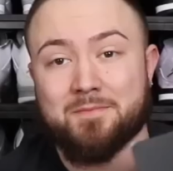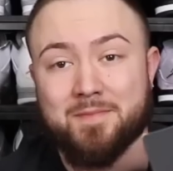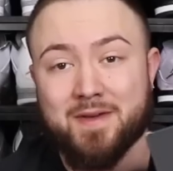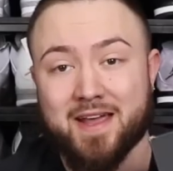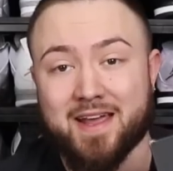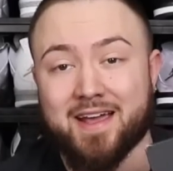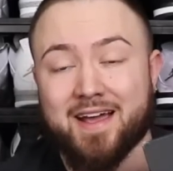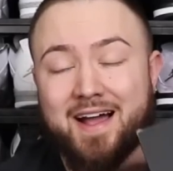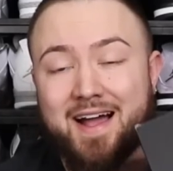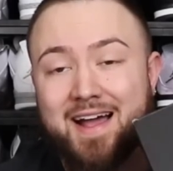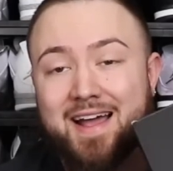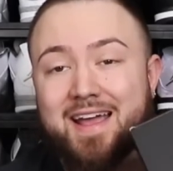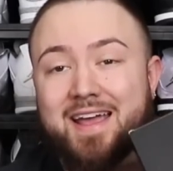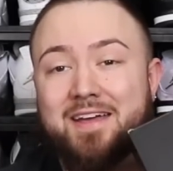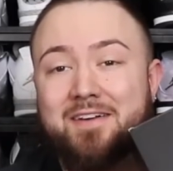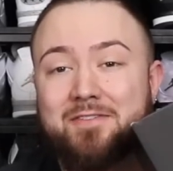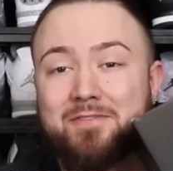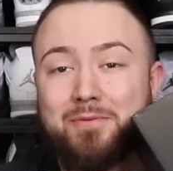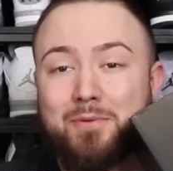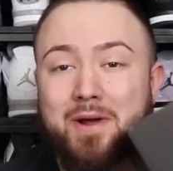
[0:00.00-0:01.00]
Man, I
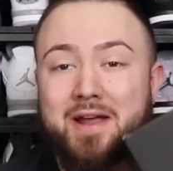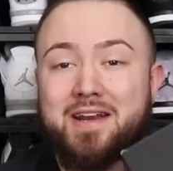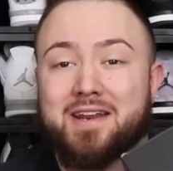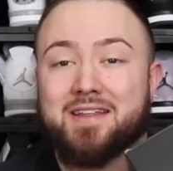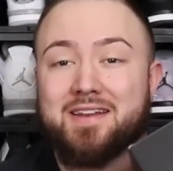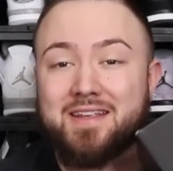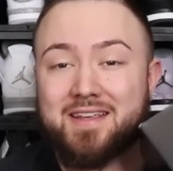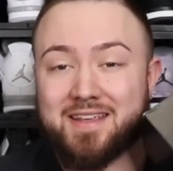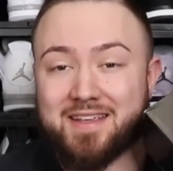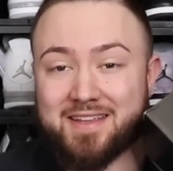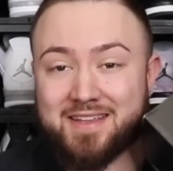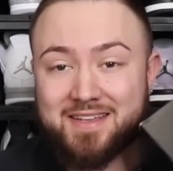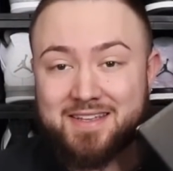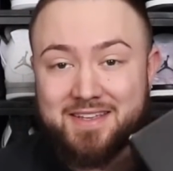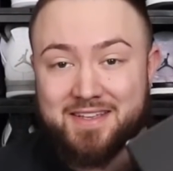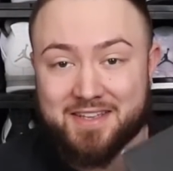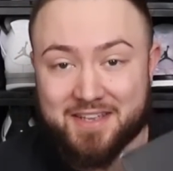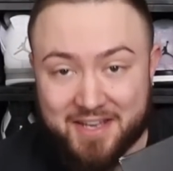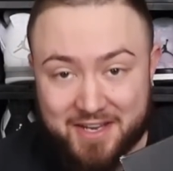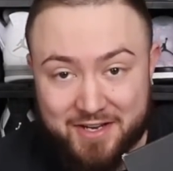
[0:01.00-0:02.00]
have waited
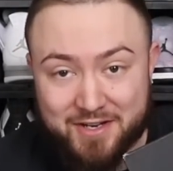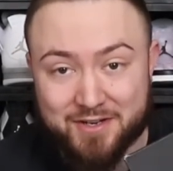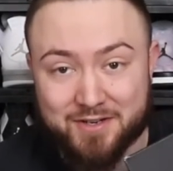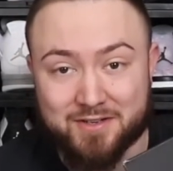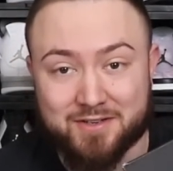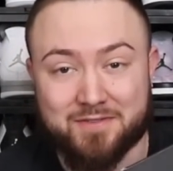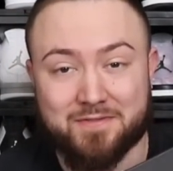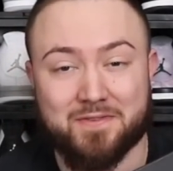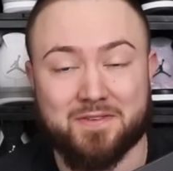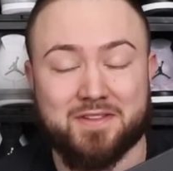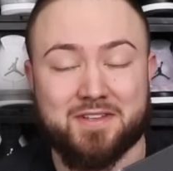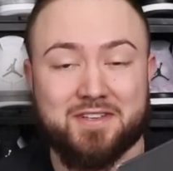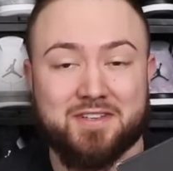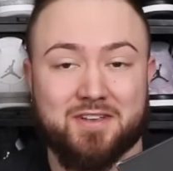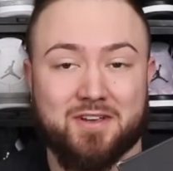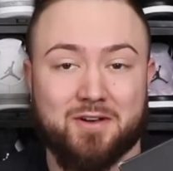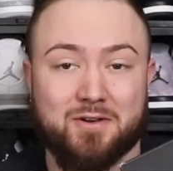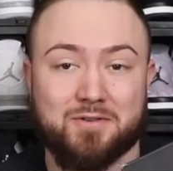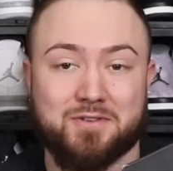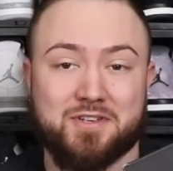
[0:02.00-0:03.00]
years for these
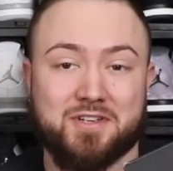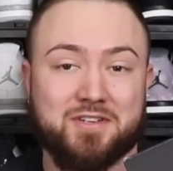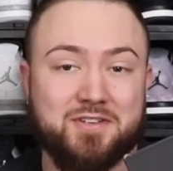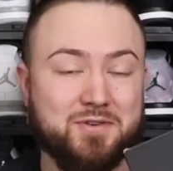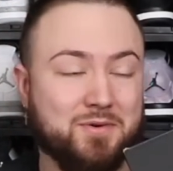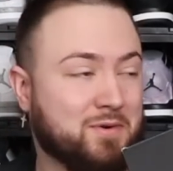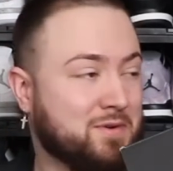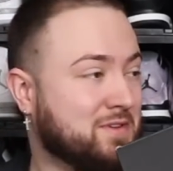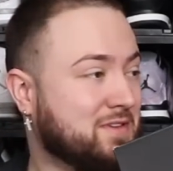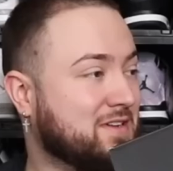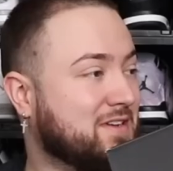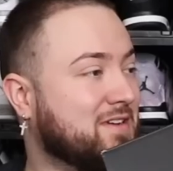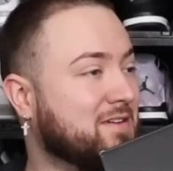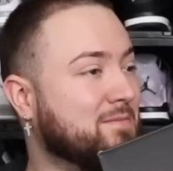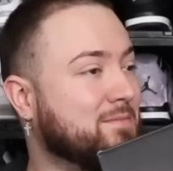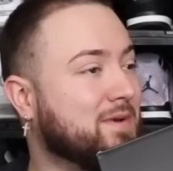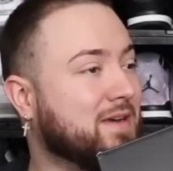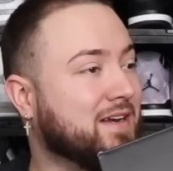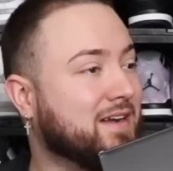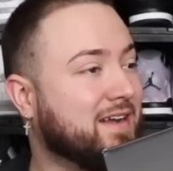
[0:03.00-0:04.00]
OG Jordans to
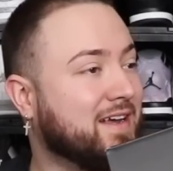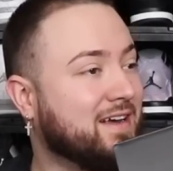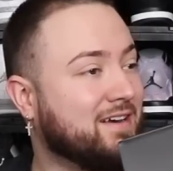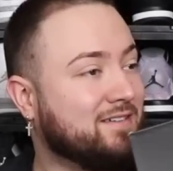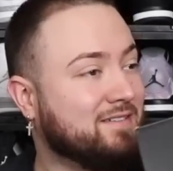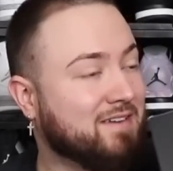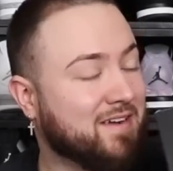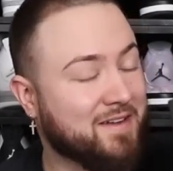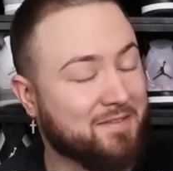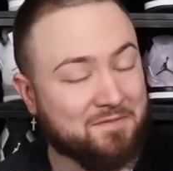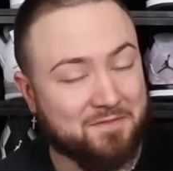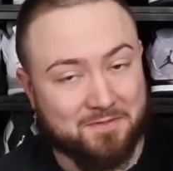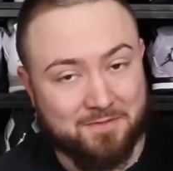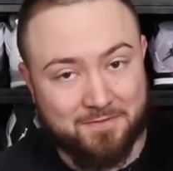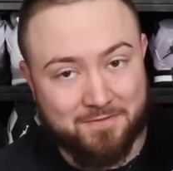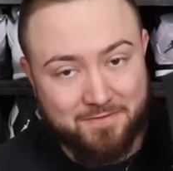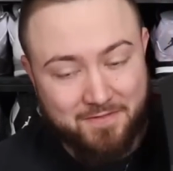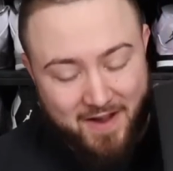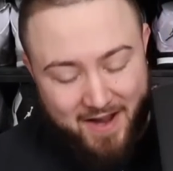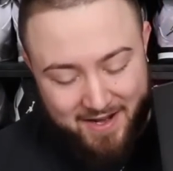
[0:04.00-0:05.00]
come back out, and
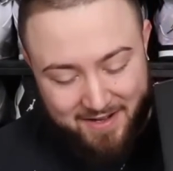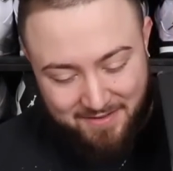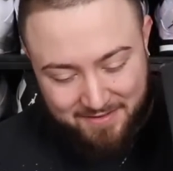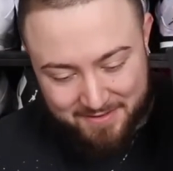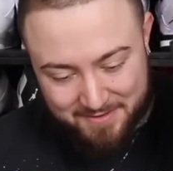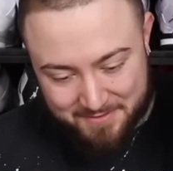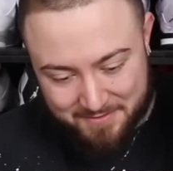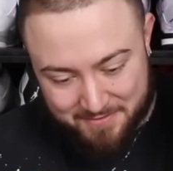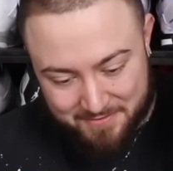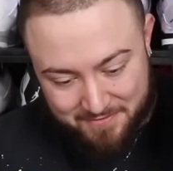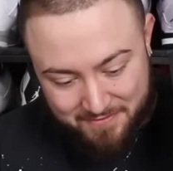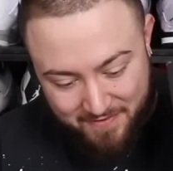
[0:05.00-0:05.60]
finally,